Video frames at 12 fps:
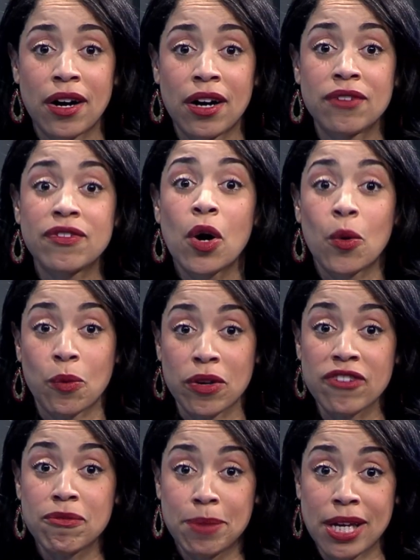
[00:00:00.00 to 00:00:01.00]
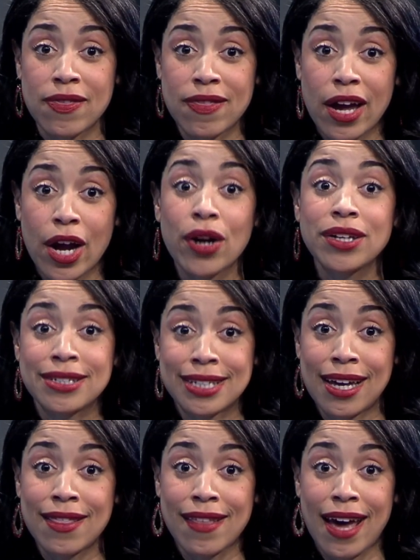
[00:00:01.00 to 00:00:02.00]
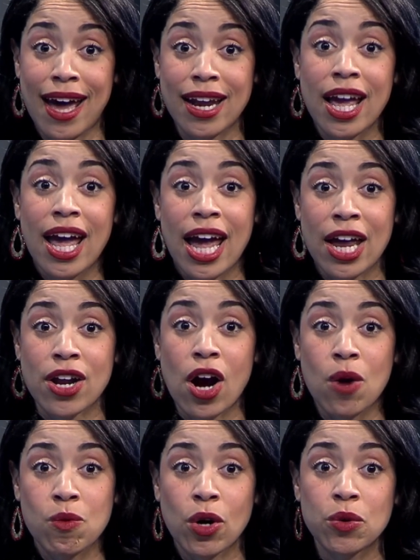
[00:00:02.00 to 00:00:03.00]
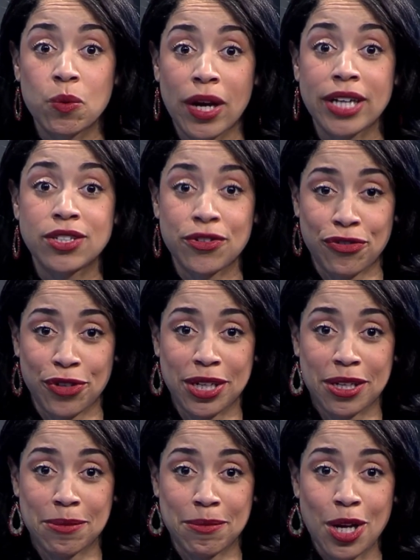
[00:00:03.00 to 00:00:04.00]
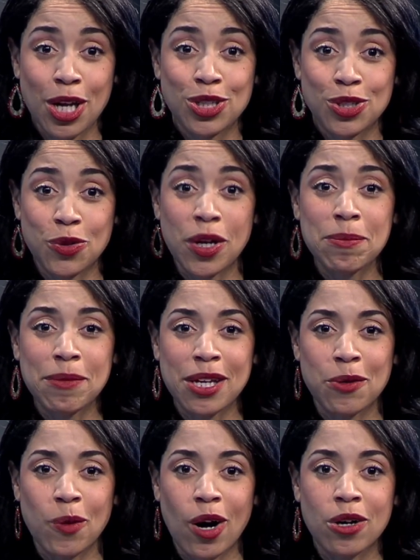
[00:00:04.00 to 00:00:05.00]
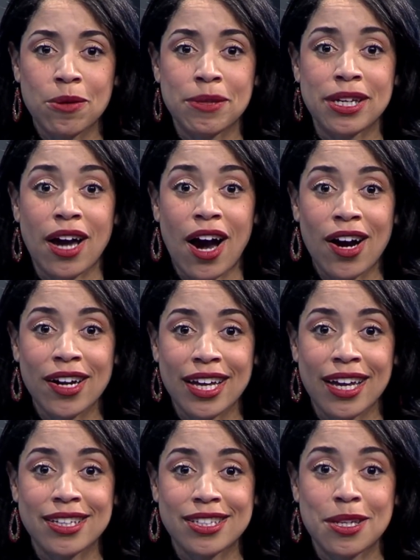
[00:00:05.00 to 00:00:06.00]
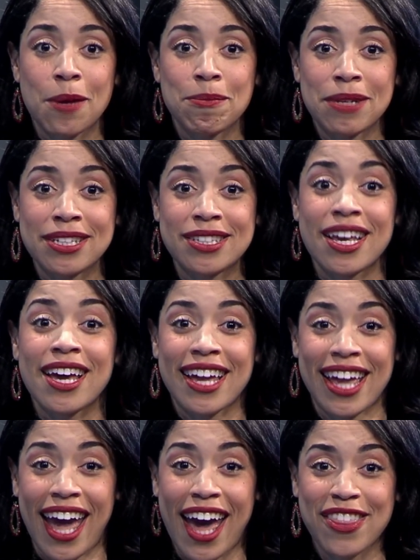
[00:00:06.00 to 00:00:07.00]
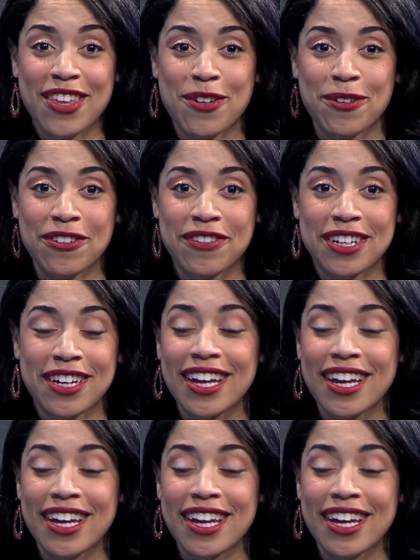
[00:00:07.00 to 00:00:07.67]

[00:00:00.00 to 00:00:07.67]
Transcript: of We've Been There, Done That, and Our Roadway to Freedom. Join me in welcoming our guest, Miss Kathy Griffin.